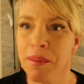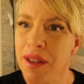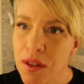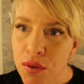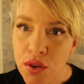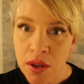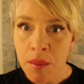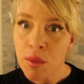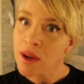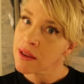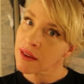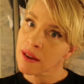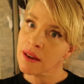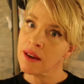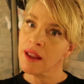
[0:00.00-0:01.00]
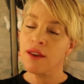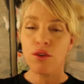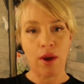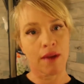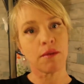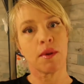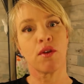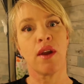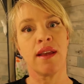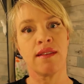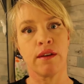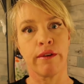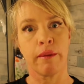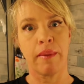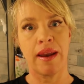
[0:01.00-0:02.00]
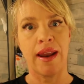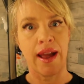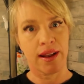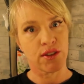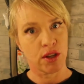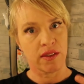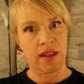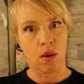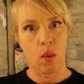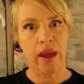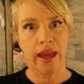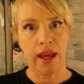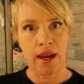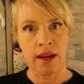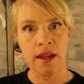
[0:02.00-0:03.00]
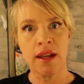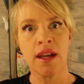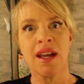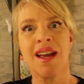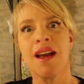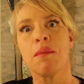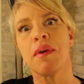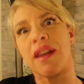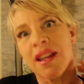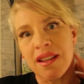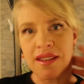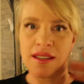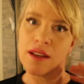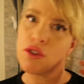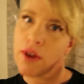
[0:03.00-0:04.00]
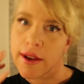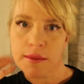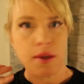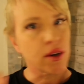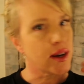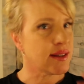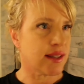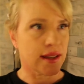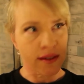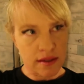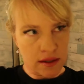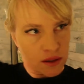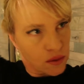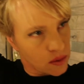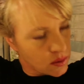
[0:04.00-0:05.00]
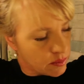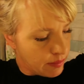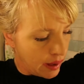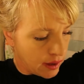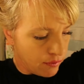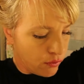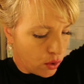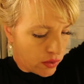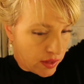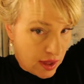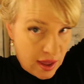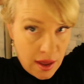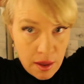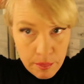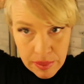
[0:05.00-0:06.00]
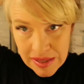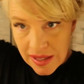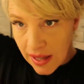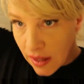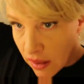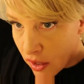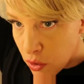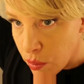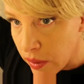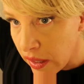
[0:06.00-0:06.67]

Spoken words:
because for some reason it drives me crazy around my neck. So you think, why cut it? But it still drives me crazy because it goes back and forth. But it looks